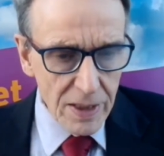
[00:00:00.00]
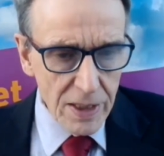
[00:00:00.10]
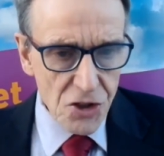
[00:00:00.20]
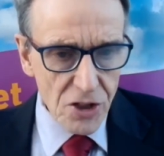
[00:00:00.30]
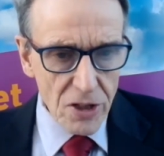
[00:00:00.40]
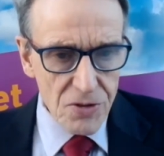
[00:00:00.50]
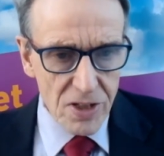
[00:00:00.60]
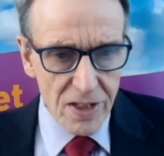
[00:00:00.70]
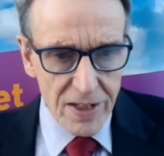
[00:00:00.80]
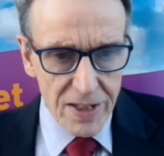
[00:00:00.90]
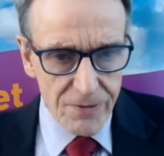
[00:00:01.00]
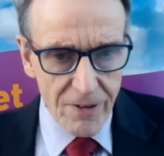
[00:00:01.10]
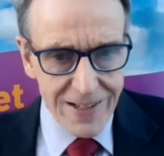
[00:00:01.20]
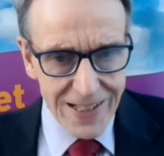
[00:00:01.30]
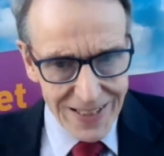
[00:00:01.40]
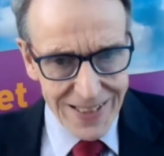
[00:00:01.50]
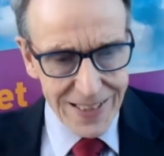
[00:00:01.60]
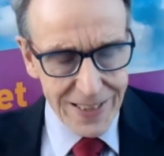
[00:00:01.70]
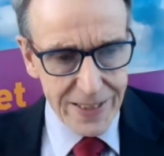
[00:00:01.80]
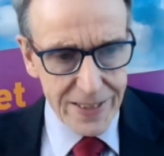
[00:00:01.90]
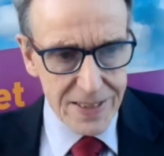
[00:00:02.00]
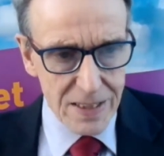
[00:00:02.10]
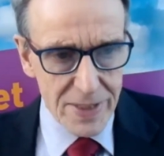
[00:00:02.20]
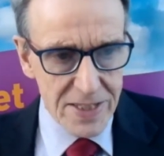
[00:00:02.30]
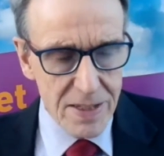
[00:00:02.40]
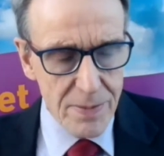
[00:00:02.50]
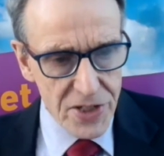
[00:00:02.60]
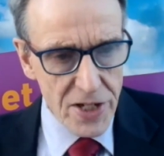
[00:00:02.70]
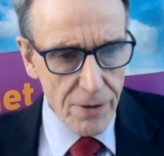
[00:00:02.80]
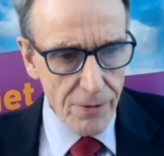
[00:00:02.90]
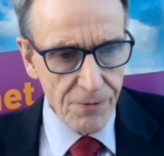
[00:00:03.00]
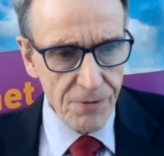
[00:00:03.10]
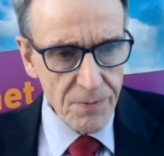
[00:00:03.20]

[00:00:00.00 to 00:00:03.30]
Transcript: it shows that he is very clearly an Islamist himself.